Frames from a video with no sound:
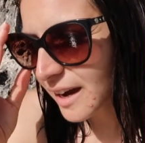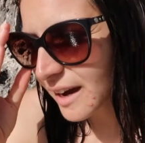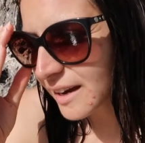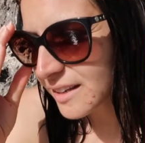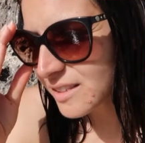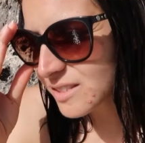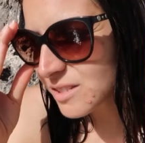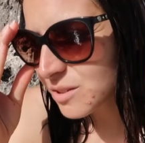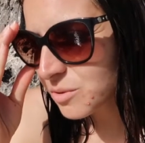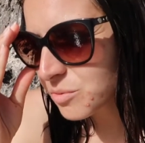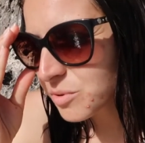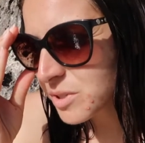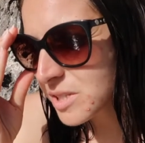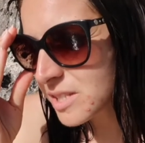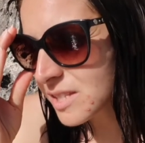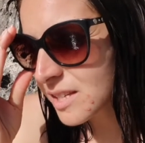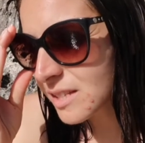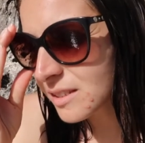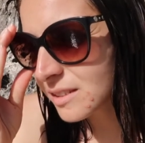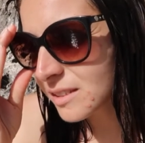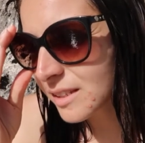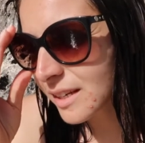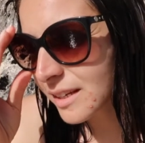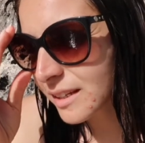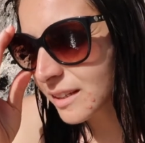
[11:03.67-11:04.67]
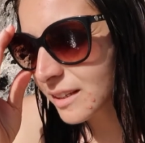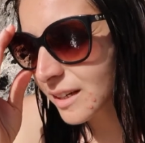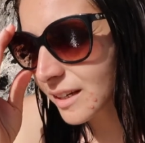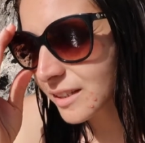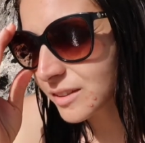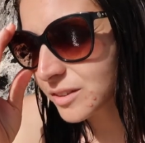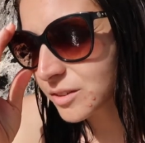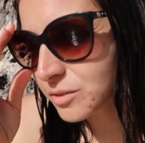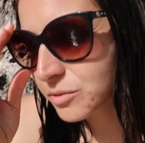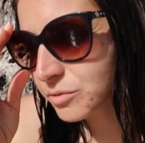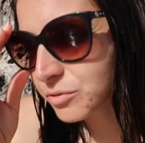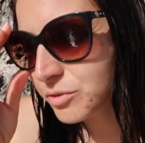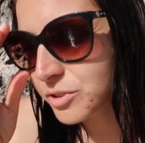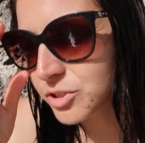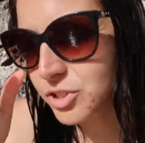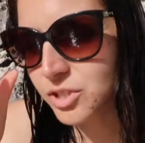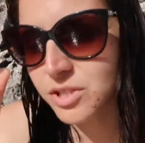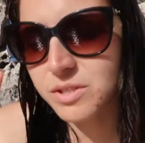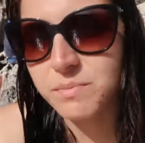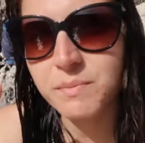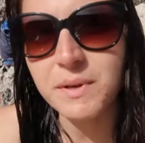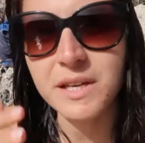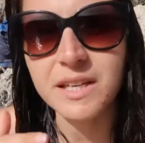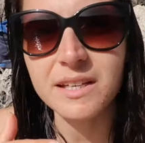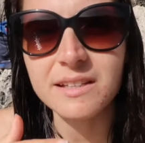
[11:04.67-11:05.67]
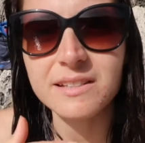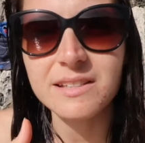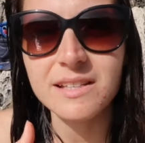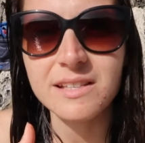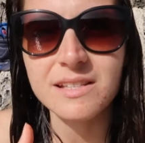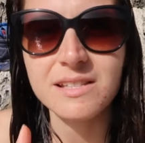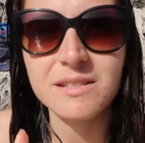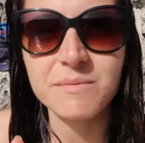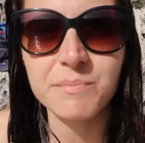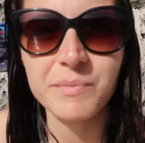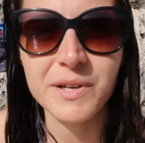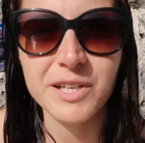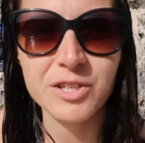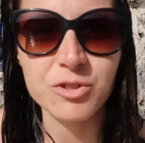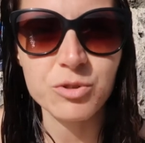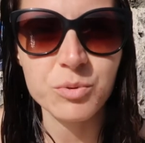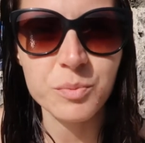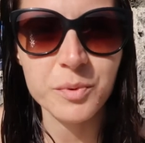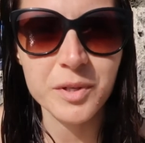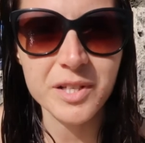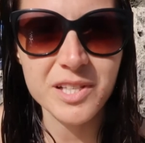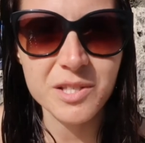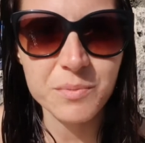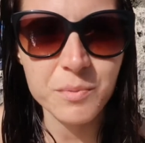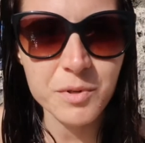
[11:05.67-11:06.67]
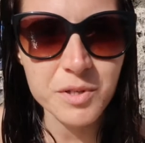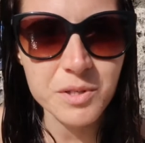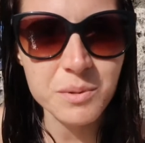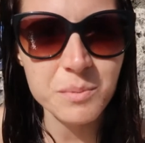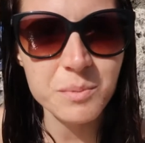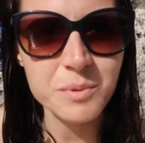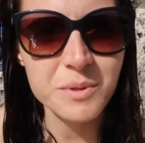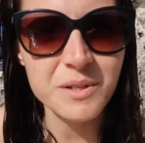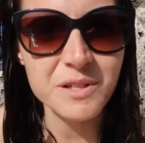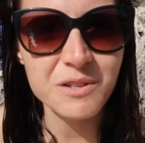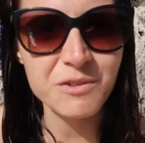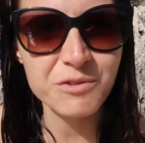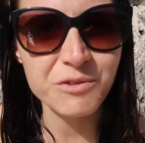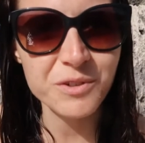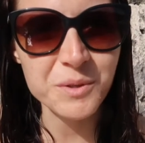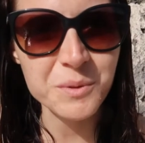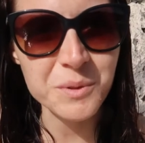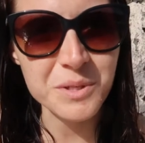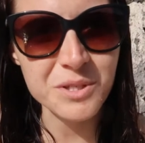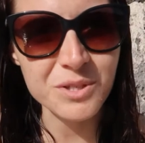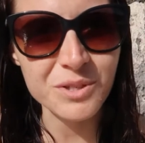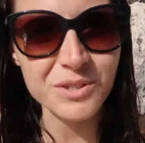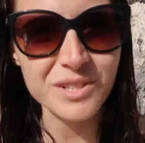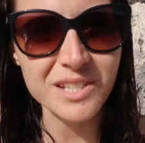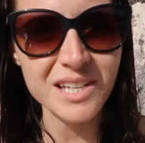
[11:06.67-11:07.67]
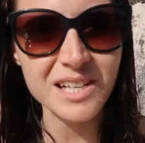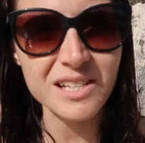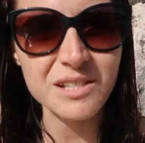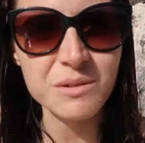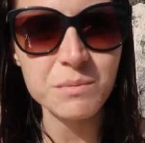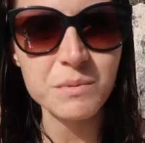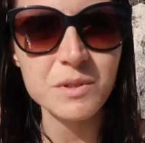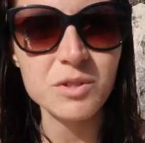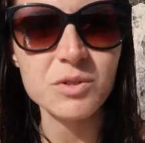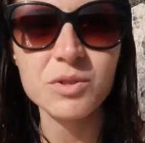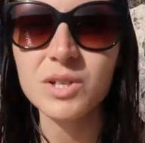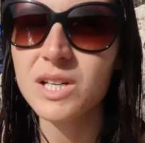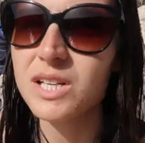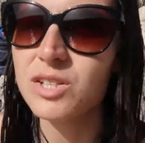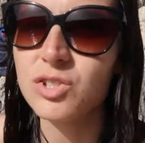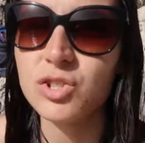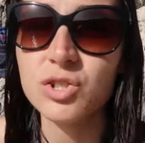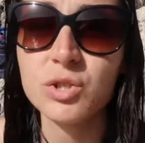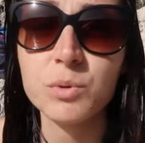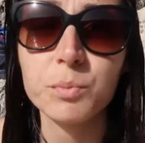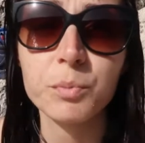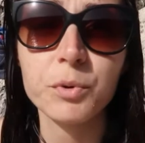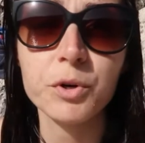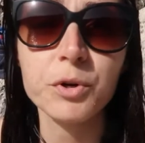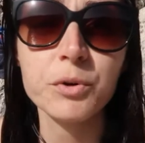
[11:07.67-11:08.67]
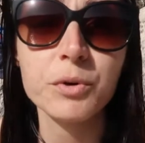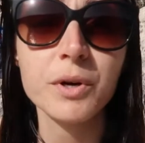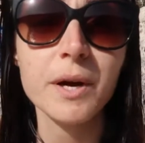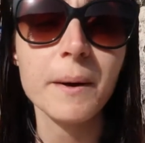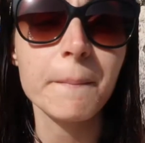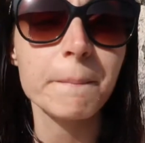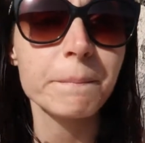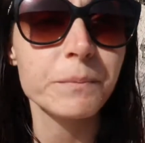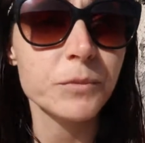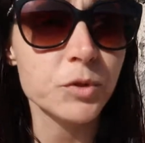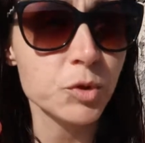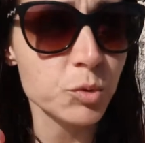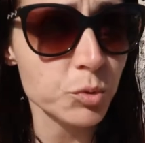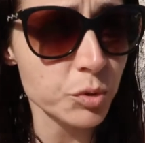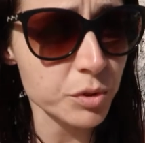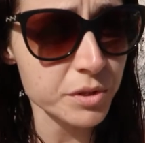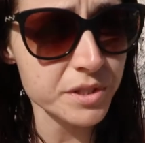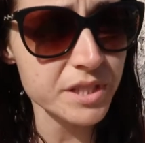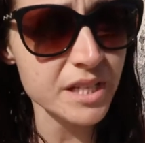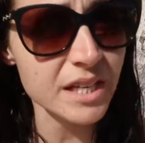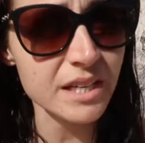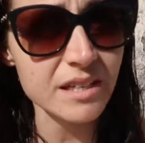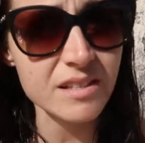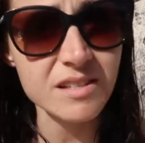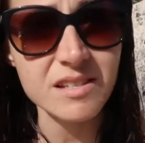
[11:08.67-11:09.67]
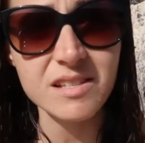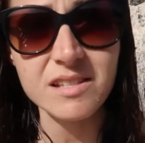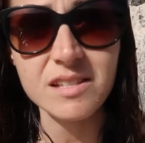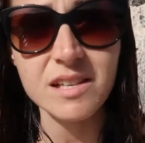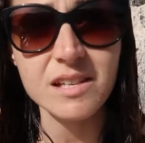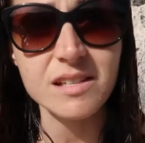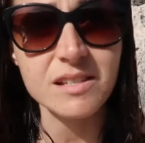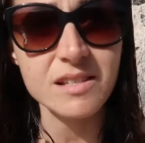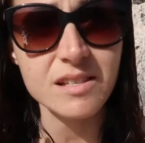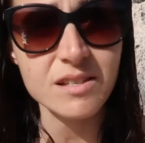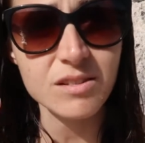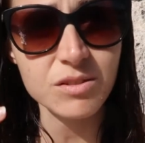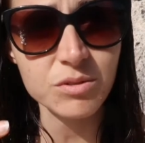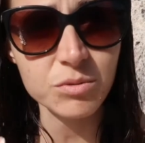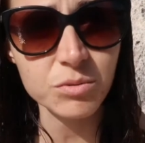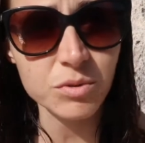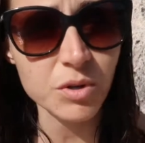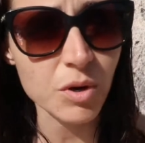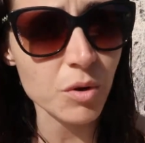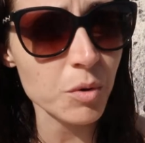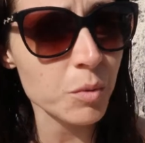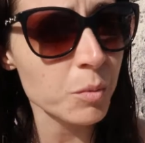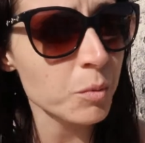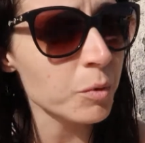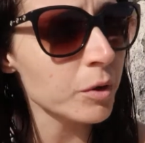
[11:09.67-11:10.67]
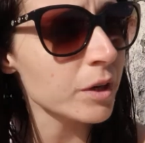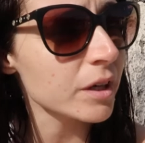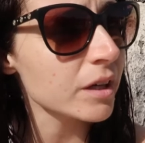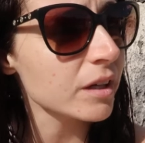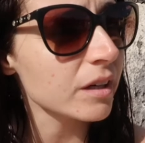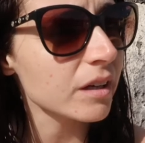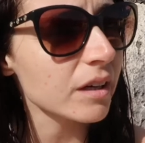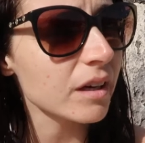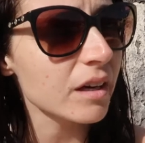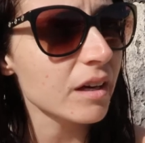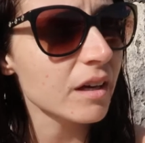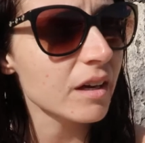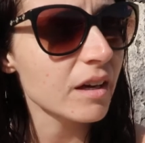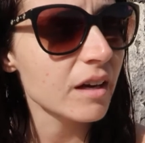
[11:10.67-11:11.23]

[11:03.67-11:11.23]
And so we said like kind of we'll just make it as pleasurable as possible, focus on the Ultimate Relationship Program, do all the exercises, do the homework,